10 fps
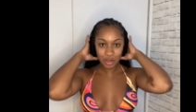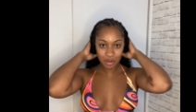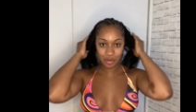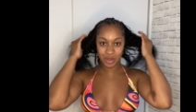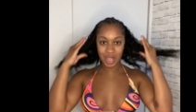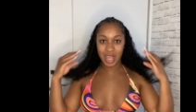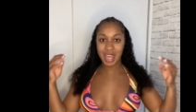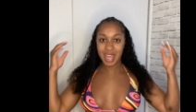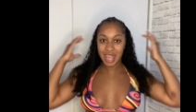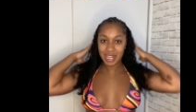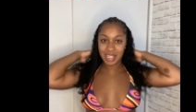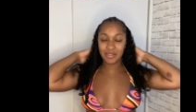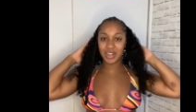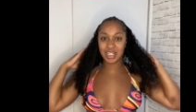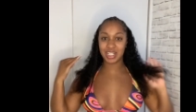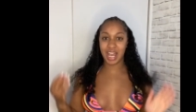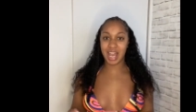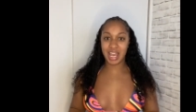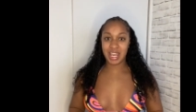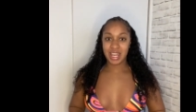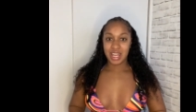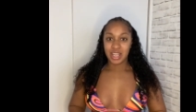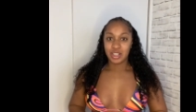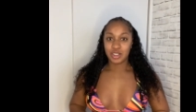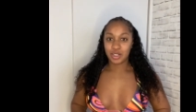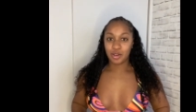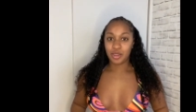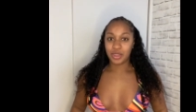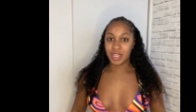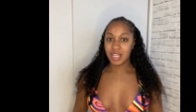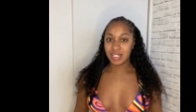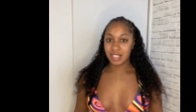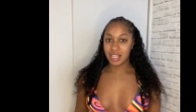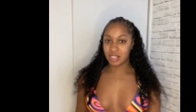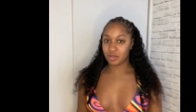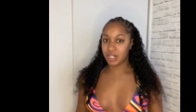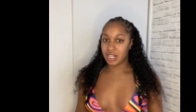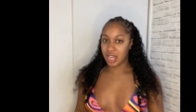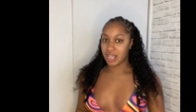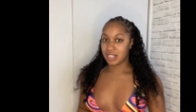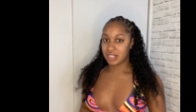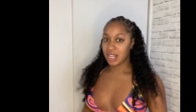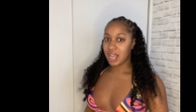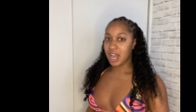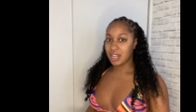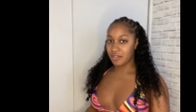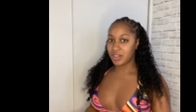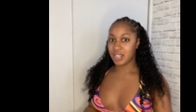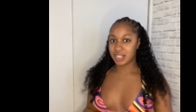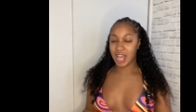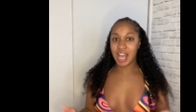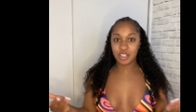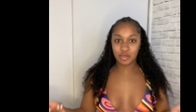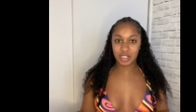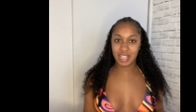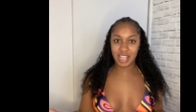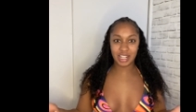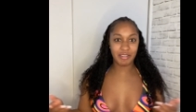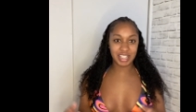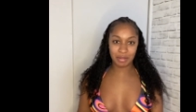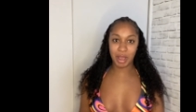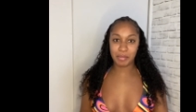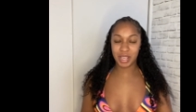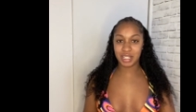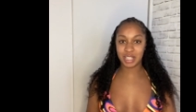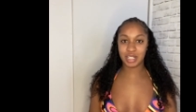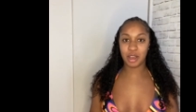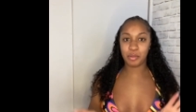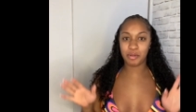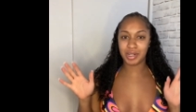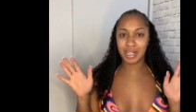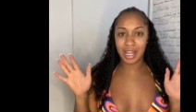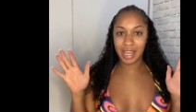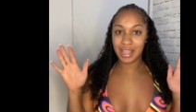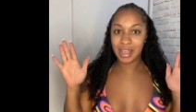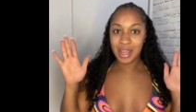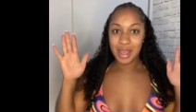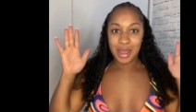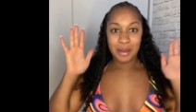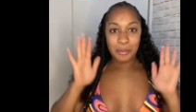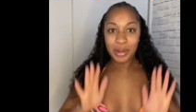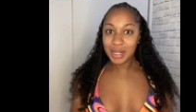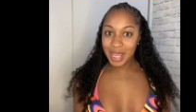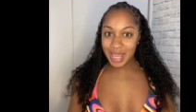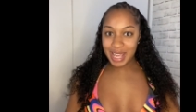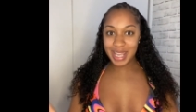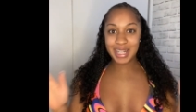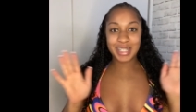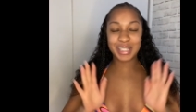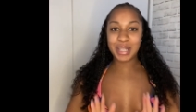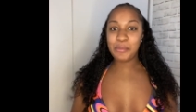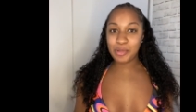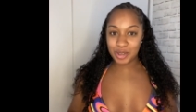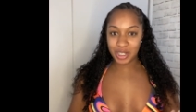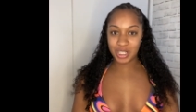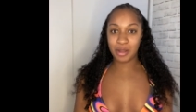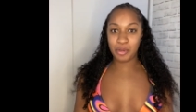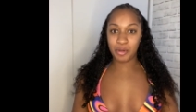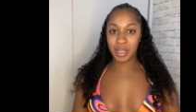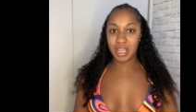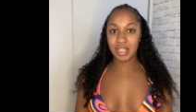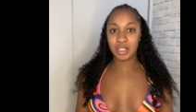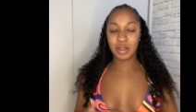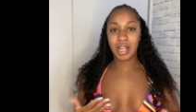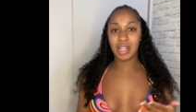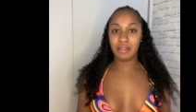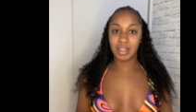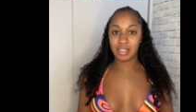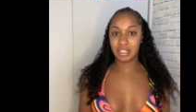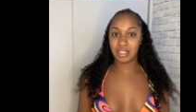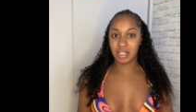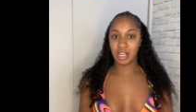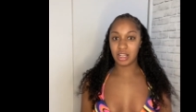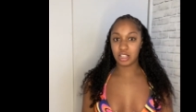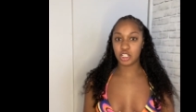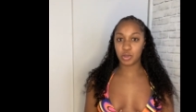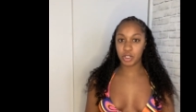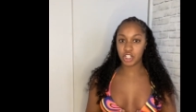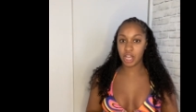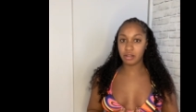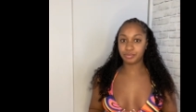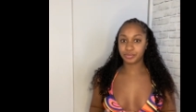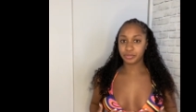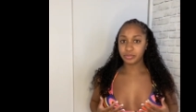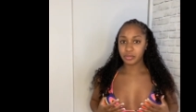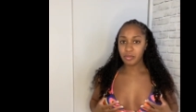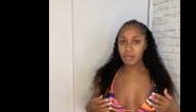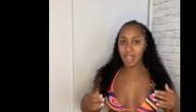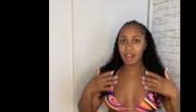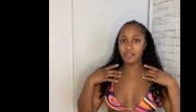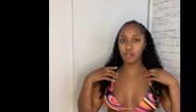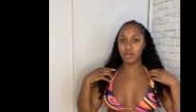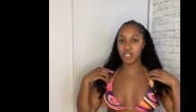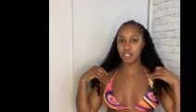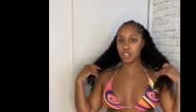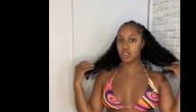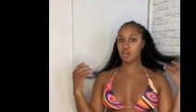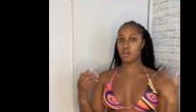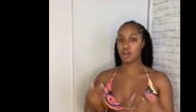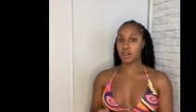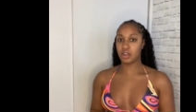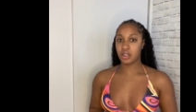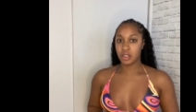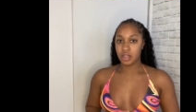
zone and give it a shot. So this is really nice. Like I love this. As you've seen, the rest of my pieces are pretty like plain, simple, straight to the point. So I love that this is like a switch up. I feel really secure.